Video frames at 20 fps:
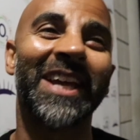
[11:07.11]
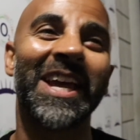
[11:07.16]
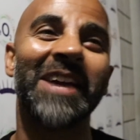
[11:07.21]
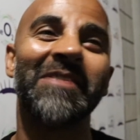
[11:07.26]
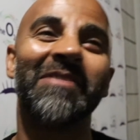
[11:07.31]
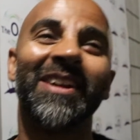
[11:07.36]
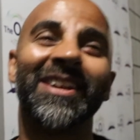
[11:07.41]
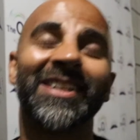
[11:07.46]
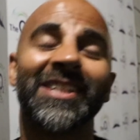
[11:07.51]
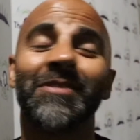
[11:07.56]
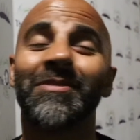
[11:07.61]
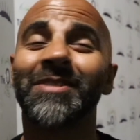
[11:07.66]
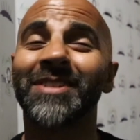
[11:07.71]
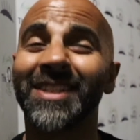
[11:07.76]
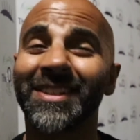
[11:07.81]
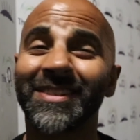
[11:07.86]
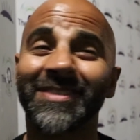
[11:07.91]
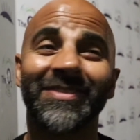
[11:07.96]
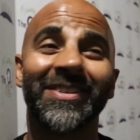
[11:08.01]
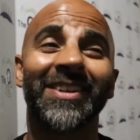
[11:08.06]
came out of the gym and
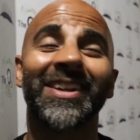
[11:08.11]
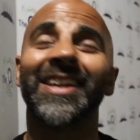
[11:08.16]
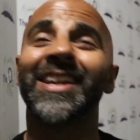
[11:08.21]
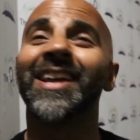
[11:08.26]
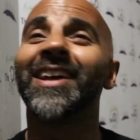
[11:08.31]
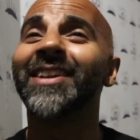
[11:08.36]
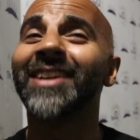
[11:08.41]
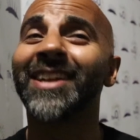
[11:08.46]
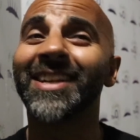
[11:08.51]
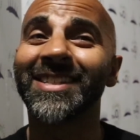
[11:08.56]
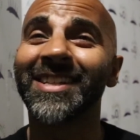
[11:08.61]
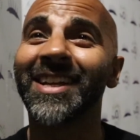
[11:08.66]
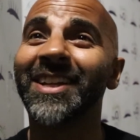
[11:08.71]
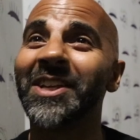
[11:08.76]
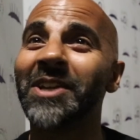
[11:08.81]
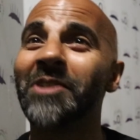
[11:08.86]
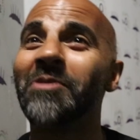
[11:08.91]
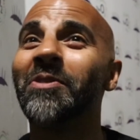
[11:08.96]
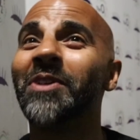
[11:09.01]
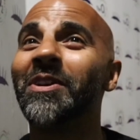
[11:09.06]
says, "Fucking hell, you can tell
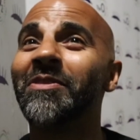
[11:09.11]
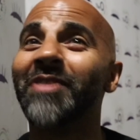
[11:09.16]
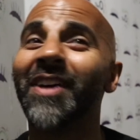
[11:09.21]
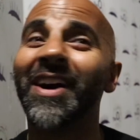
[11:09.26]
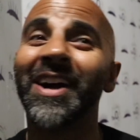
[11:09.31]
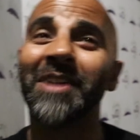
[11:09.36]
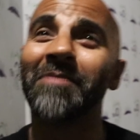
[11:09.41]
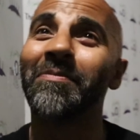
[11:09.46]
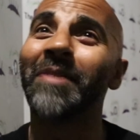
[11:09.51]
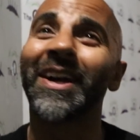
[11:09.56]
that you want to fight."